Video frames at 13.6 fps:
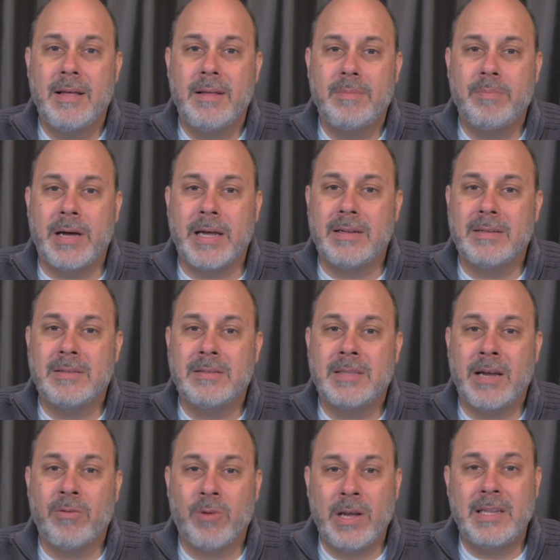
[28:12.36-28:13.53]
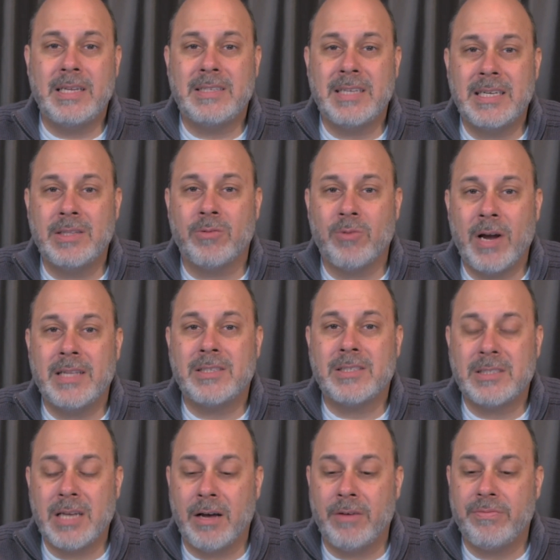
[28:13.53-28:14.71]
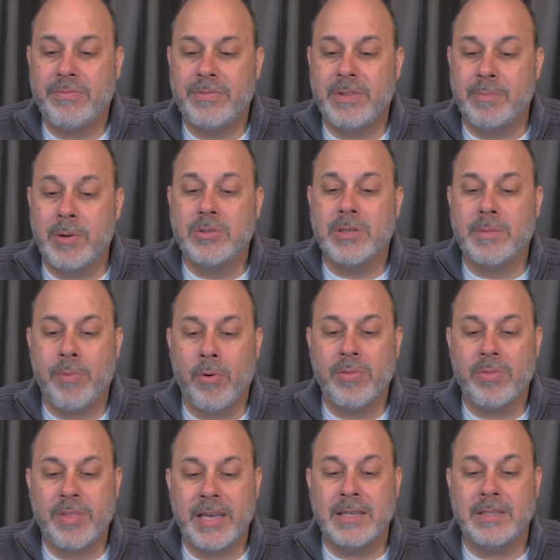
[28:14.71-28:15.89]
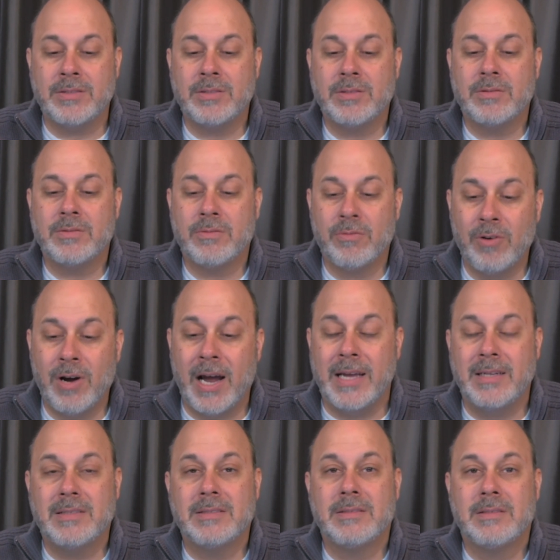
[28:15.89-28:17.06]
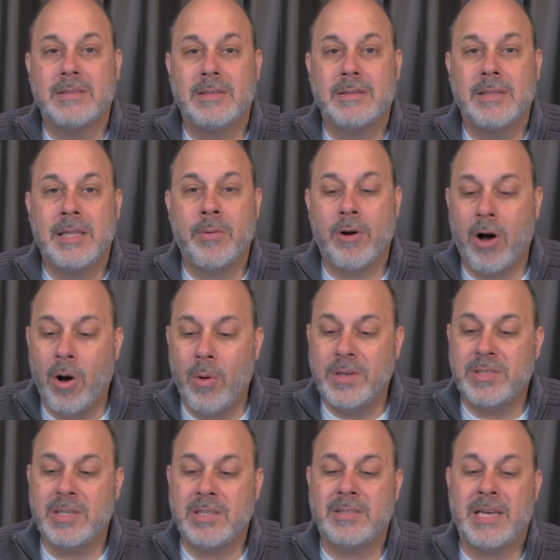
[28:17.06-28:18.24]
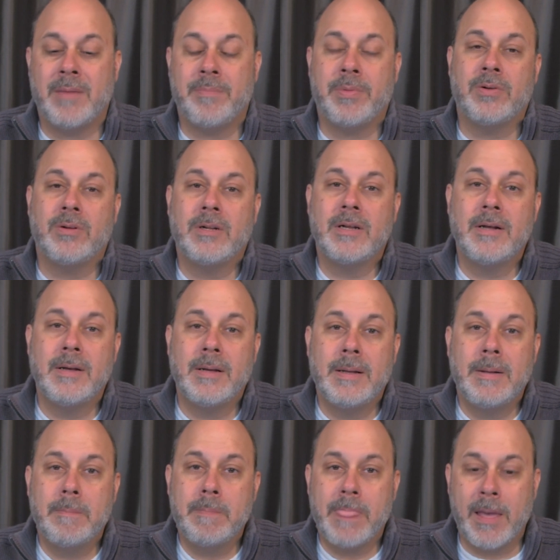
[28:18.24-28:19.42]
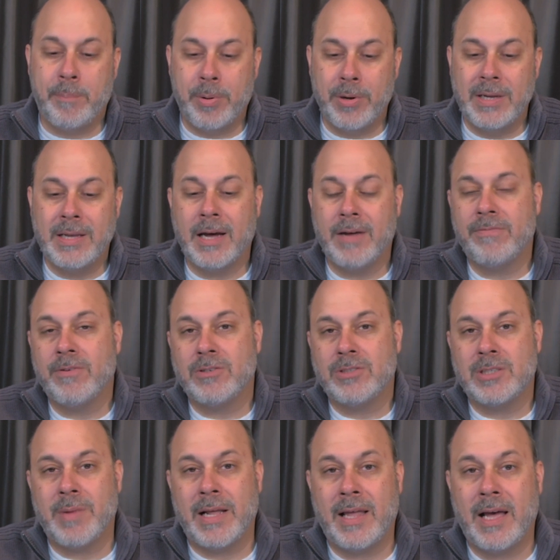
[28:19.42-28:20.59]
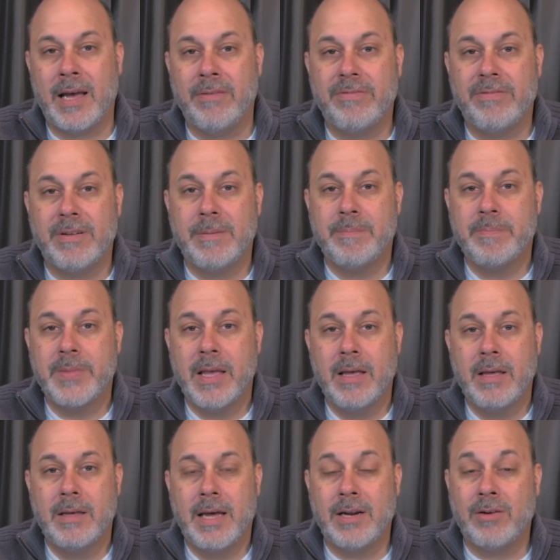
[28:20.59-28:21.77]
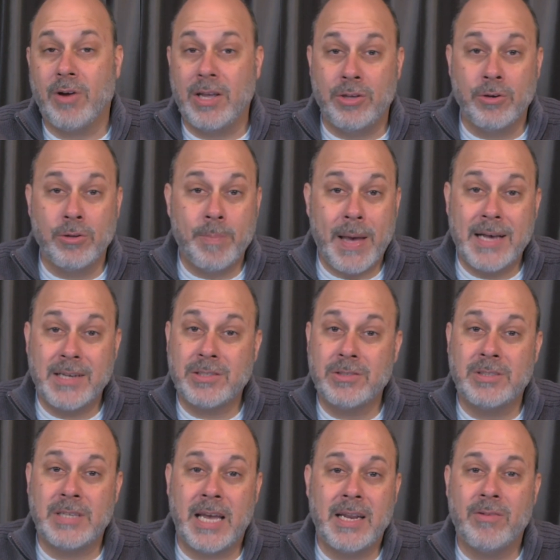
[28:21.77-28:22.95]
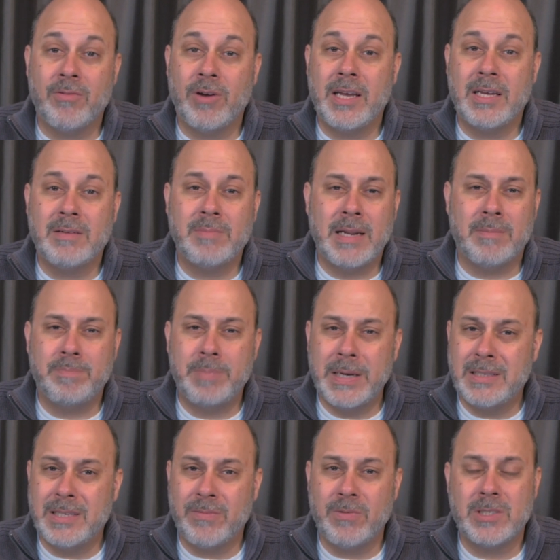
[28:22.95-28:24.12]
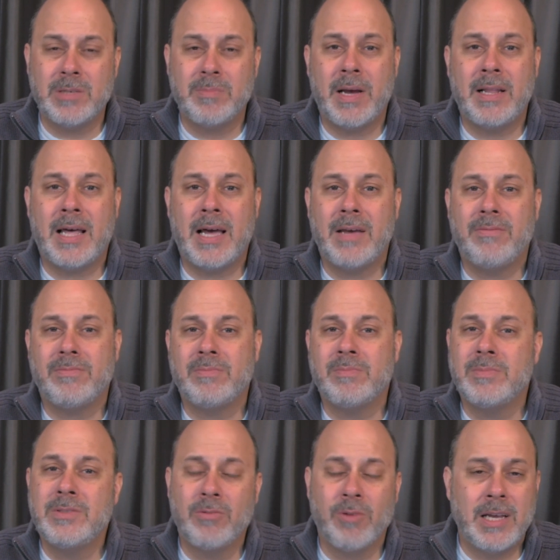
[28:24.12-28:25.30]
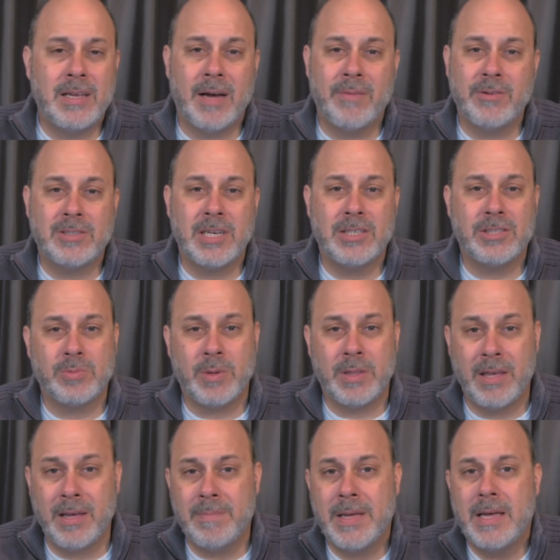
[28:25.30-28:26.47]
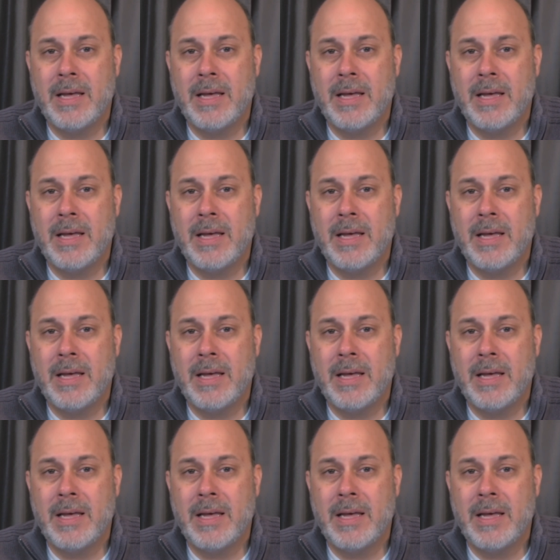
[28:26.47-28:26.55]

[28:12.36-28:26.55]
But they really did the right stuff, the most important things right. They were always an example of putting God first in my life. Had a great youth pastor, Danny Ringen, made a big difference in my life. Great conversations with him.